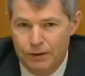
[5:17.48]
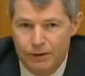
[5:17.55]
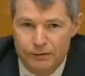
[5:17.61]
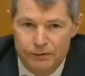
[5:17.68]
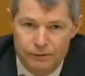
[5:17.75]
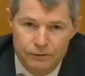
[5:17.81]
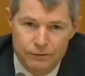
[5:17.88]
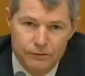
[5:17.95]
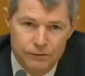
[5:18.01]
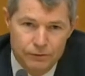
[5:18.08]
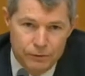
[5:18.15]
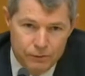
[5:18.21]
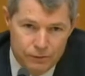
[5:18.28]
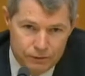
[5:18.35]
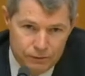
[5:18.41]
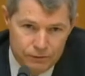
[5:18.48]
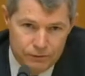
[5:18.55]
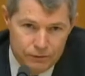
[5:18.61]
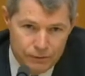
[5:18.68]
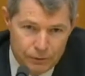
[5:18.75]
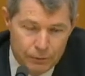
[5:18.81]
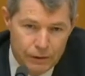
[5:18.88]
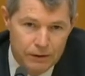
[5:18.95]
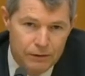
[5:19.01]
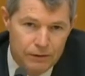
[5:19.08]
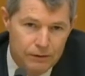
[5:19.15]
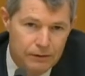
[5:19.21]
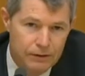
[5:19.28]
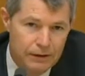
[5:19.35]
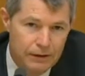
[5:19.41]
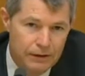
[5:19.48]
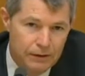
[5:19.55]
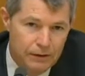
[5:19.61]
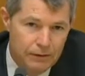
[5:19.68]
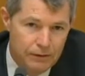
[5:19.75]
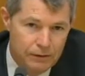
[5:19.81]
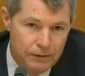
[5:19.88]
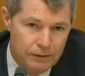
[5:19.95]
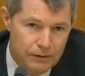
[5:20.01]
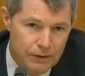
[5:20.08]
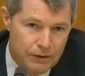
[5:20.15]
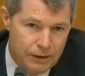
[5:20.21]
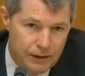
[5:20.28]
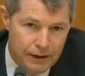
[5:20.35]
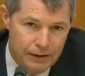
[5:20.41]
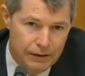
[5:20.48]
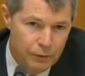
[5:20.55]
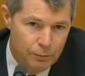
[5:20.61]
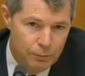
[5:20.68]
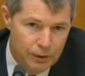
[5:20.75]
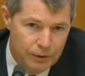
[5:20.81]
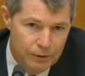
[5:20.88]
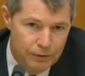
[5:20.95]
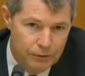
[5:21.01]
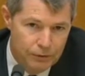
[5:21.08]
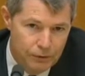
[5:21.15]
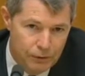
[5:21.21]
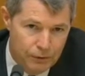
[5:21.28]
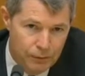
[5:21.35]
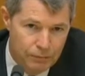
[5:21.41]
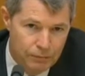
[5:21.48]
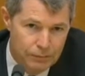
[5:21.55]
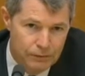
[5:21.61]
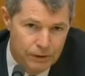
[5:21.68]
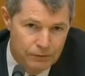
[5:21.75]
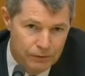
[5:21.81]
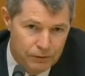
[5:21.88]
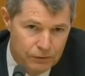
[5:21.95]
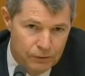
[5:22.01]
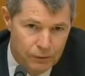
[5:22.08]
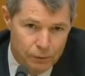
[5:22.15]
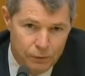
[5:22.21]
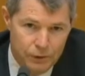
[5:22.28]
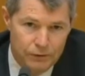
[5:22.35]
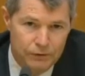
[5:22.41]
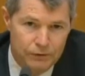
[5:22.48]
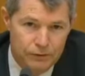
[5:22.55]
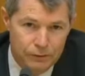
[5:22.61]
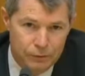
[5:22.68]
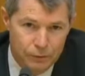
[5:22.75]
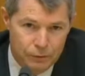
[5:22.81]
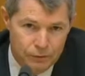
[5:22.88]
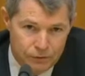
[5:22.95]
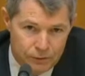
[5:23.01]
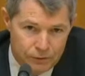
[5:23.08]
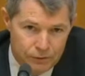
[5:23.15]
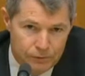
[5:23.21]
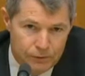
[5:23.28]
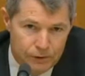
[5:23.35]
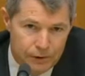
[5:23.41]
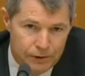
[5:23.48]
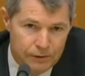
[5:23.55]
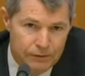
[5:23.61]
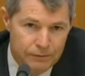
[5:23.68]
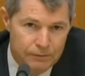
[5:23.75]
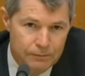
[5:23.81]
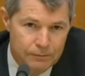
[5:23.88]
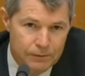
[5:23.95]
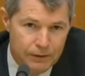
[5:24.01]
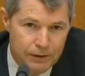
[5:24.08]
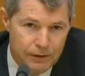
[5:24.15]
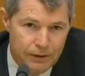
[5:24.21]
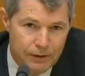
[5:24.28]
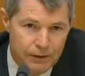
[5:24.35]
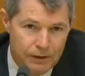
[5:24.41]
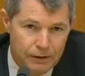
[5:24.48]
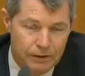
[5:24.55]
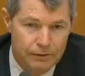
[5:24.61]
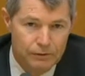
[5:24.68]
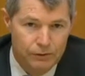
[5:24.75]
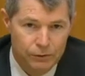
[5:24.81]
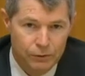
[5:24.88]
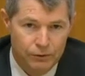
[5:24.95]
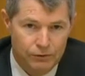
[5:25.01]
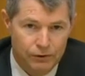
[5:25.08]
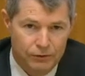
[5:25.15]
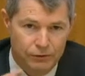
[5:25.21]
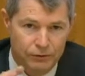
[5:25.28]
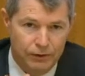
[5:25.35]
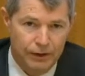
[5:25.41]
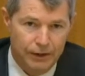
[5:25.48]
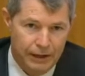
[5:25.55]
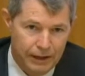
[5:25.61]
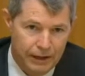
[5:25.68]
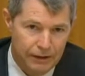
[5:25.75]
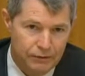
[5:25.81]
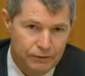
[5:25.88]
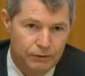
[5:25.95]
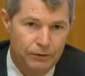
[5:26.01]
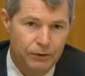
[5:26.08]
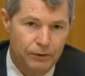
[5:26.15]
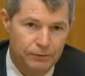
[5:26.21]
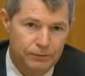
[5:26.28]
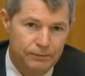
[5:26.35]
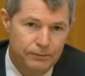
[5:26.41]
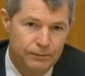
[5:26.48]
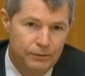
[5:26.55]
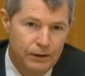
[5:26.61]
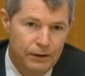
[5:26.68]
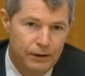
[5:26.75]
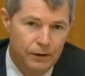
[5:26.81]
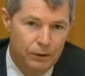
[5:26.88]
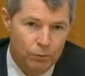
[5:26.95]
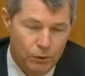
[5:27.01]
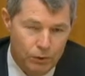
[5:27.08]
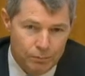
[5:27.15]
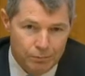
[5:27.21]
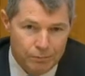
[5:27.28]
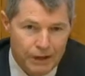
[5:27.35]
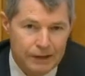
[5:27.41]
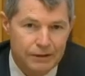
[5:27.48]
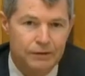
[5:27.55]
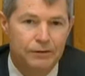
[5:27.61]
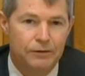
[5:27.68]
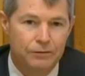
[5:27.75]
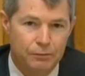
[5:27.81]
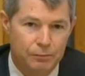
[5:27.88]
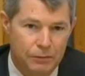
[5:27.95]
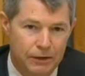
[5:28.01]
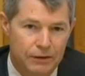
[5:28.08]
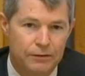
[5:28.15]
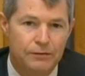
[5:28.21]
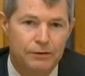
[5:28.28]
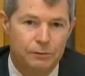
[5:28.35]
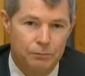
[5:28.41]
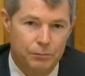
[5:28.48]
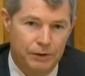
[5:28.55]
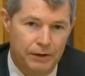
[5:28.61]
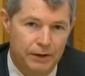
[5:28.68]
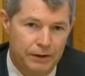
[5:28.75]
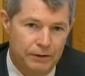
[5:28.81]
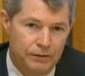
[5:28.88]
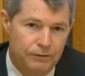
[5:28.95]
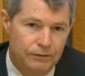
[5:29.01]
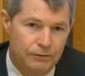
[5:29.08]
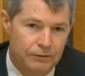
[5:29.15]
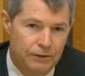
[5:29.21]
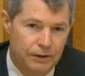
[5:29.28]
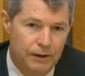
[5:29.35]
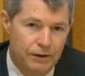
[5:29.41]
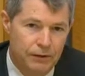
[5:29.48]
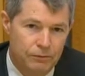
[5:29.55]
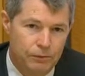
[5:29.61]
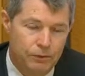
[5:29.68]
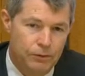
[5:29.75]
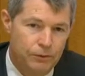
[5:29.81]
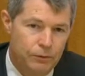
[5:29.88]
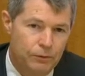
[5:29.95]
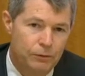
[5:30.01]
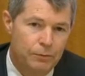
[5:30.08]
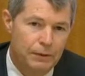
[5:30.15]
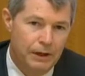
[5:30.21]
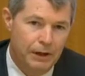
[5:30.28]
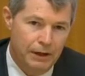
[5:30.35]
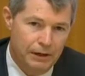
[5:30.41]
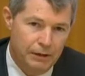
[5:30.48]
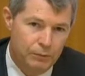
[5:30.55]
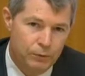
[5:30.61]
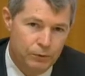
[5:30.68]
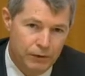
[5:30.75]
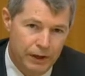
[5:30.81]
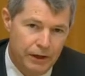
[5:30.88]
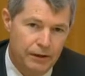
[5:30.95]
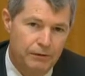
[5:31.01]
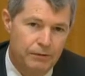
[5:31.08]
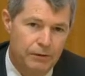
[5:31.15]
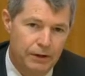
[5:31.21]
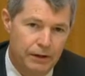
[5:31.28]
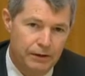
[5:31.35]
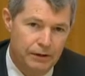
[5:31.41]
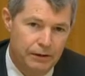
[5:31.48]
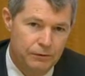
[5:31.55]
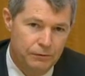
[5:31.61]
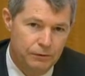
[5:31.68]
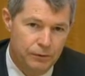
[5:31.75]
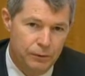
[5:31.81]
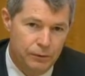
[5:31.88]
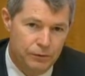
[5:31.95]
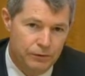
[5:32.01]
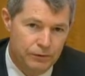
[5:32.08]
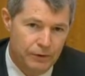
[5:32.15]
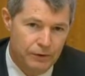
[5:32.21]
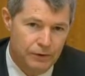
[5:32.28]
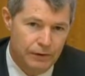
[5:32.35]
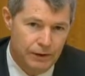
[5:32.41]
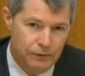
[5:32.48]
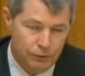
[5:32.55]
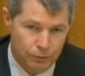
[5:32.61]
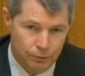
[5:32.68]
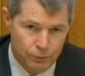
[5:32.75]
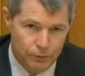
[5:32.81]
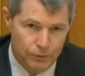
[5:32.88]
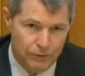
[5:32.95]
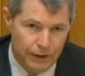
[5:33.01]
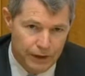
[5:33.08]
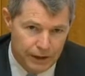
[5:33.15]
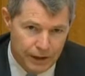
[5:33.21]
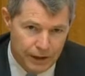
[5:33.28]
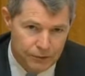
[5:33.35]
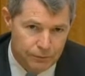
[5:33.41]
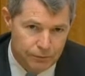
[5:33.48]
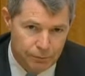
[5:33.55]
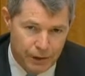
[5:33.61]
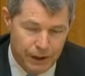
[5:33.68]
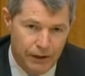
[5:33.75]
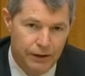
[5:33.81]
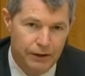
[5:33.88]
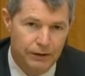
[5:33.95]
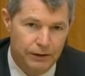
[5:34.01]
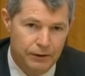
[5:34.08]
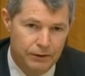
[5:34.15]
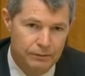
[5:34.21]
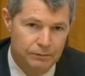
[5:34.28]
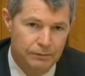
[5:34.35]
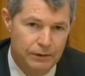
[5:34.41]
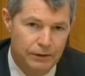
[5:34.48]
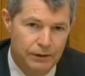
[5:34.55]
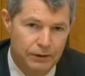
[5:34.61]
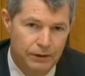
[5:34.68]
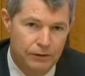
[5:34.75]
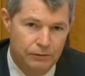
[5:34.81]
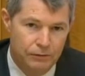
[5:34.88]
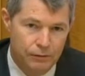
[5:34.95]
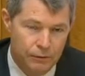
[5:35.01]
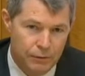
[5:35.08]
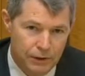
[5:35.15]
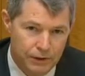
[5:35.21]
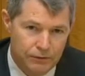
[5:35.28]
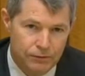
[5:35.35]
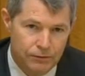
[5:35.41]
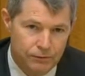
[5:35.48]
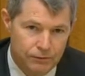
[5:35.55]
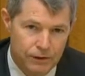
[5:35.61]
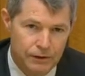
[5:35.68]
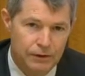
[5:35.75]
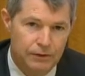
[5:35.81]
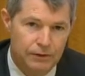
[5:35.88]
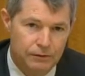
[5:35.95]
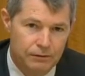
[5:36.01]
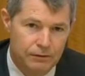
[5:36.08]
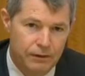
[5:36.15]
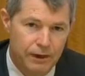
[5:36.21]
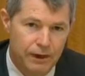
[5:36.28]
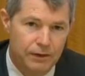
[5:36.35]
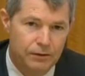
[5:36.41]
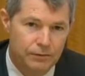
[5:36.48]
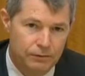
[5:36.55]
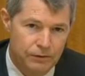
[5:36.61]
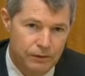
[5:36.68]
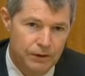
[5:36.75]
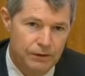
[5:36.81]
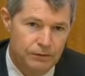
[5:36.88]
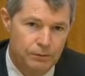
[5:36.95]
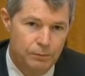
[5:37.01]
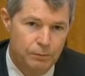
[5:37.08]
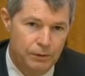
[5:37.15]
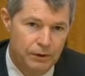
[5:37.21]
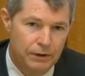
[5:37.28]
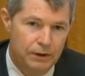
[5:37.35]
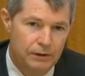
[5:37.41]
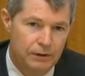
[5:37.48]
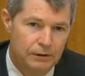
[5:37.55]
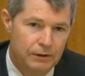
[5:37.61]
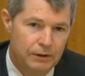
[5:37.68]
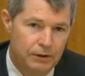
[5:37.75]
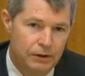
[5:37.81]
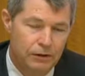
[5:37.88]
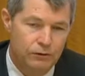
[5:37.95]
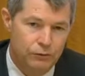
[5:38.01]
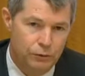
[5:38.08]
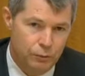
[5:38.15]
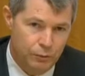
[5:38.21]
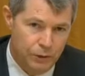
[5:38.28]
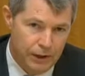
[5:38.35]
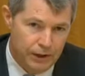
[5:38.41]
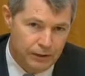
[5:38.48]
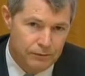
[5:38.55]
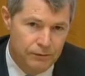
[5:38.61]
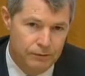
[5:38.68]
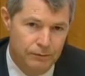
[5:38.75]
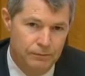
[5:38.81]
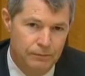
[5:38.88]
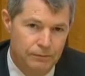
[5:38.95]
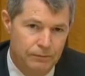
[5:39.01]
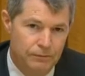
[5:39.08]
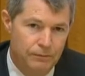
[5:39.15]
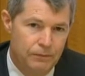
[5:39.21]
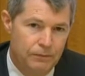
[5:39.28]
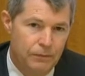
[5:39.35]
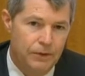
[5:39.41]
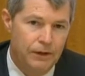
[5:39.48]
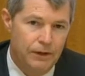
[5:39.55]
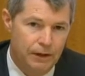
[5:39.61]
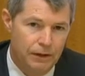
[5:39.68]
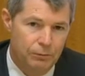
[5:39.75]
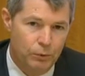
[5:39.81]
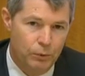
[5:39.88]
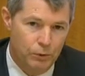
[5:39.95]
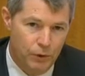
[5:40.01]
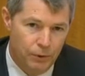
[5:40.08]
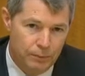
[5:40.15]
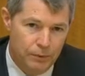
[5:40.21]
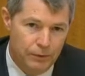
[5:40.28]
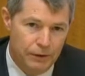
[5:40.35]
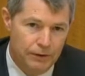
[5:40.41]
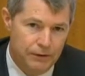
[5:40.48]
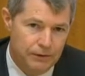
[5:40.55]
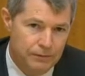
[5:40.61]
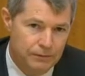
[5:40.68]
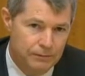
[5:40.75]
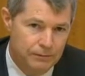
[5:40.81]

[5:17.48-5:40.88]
answers to this committee, that an ALOP aerodrome, if it's not registered or certified, you essentially are hands off. What mechanism is in place for you to be able to have that influence and, as you put it, that head of power to intervene and, if needs be, direct the airport operator